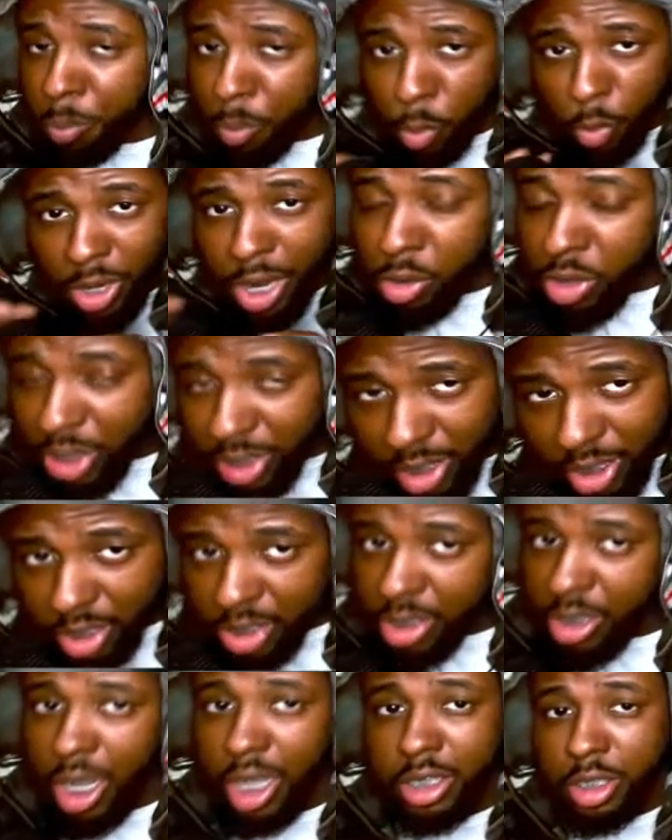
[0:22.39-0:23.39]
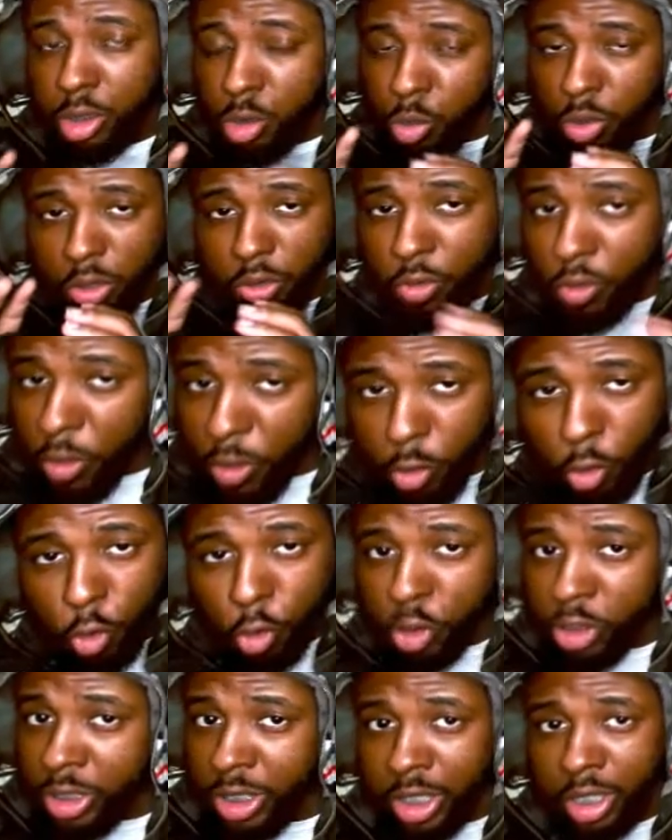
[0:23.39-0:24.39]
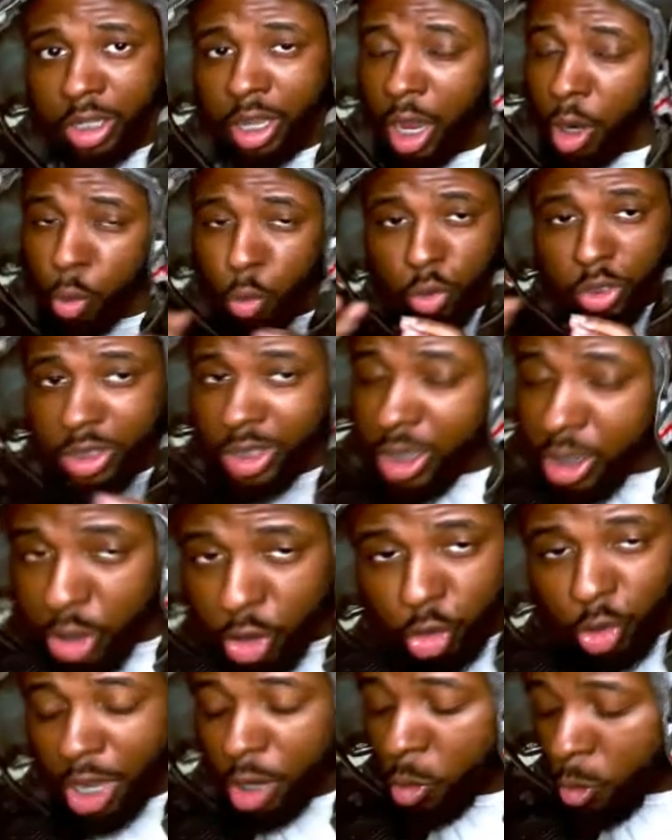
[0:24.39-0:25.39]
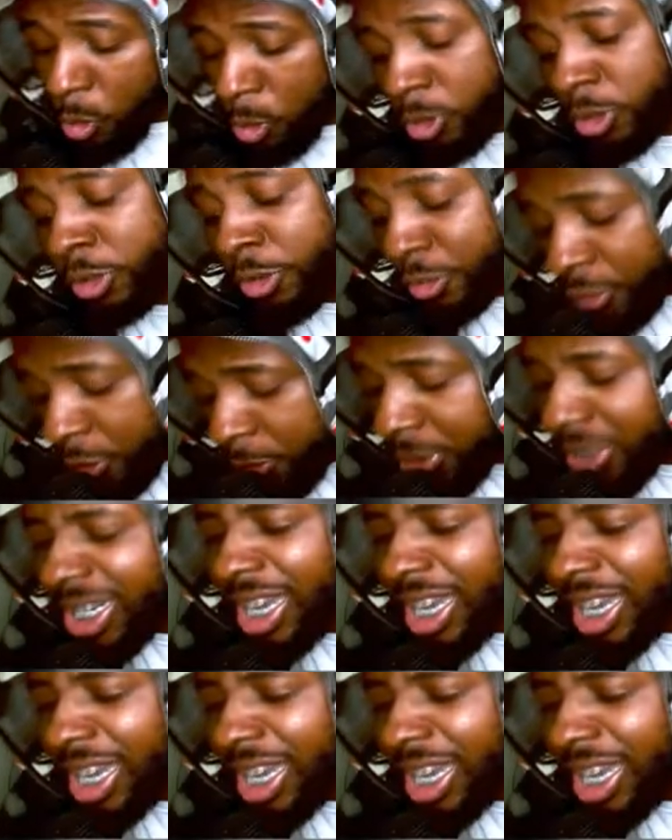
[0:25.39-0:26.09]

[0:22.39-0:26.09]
But without the kiss, I just want to fuck all day. I don't want to kiss you at all. You feel me?